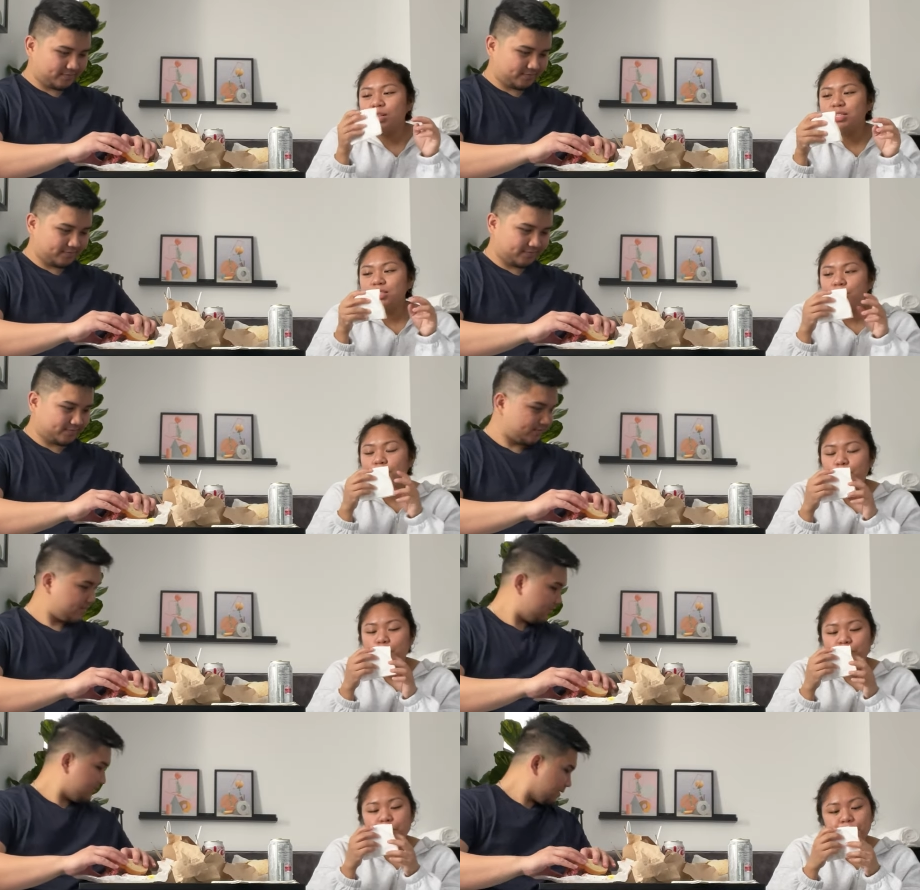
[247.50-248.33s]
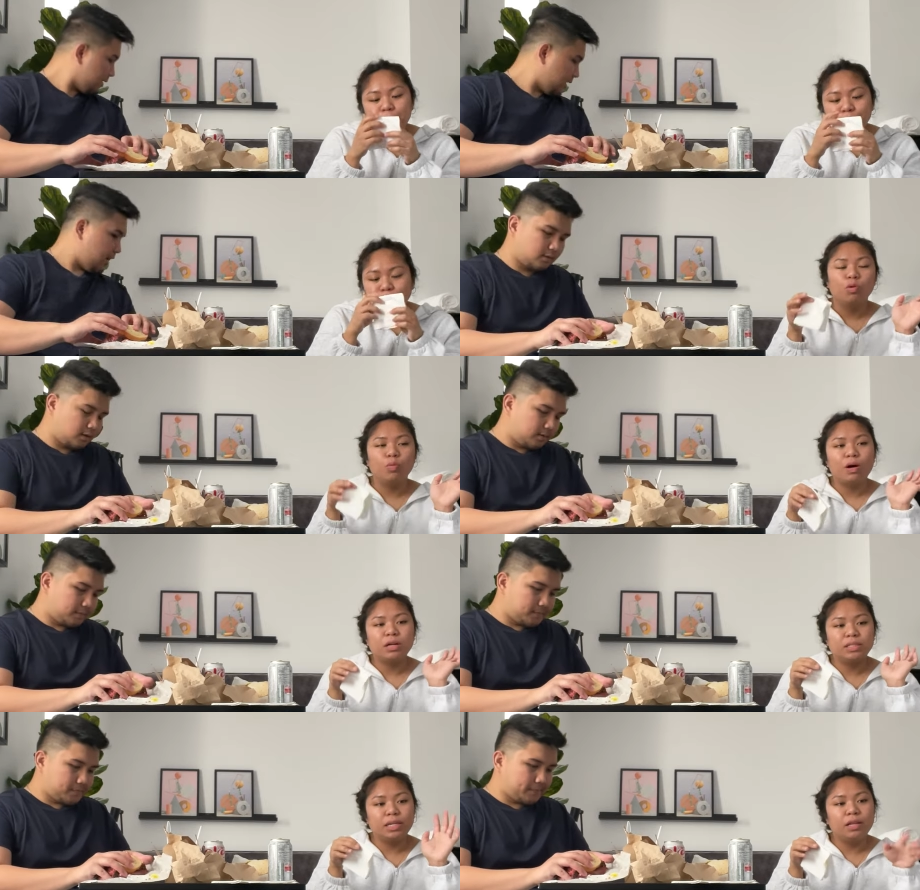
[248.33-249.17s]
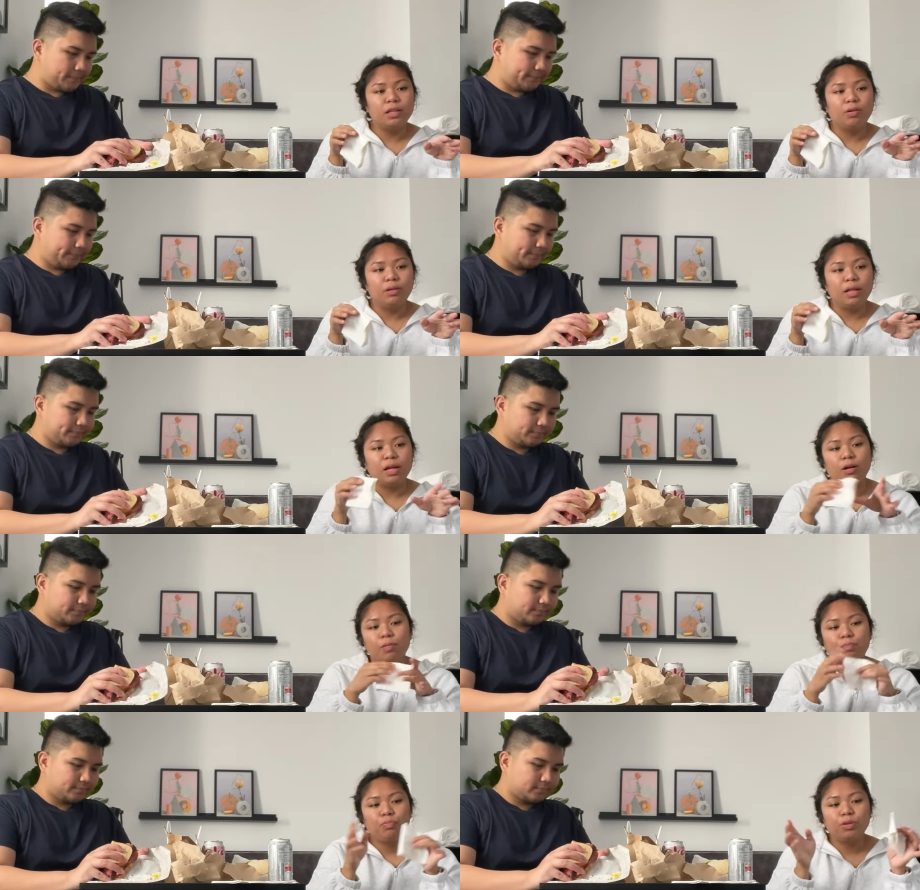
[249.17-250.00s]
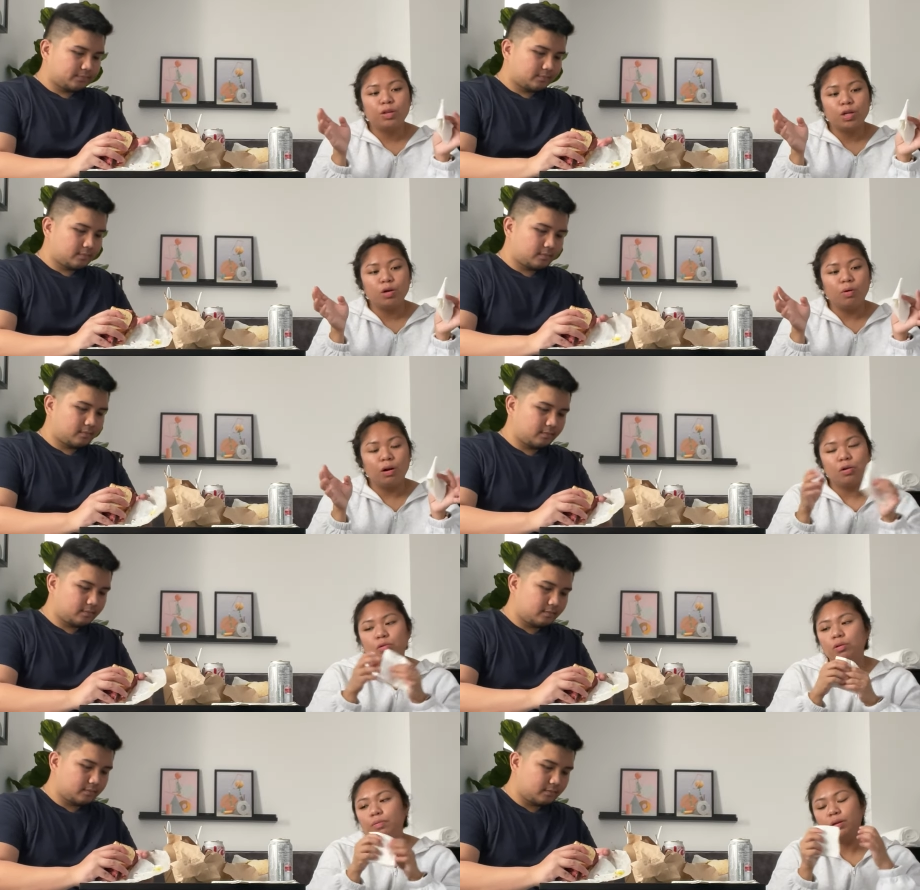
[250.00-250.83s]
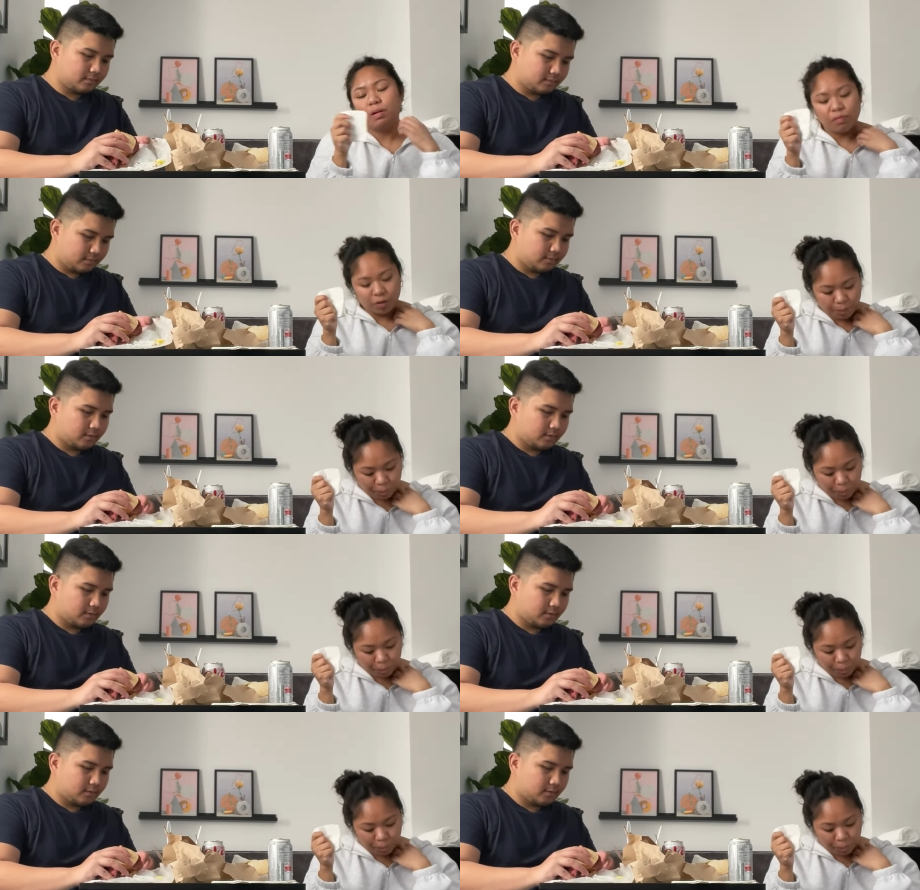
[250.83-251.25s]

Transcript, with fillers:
Speaker 1: to this library. We walked in and they were like, QR code or whatever.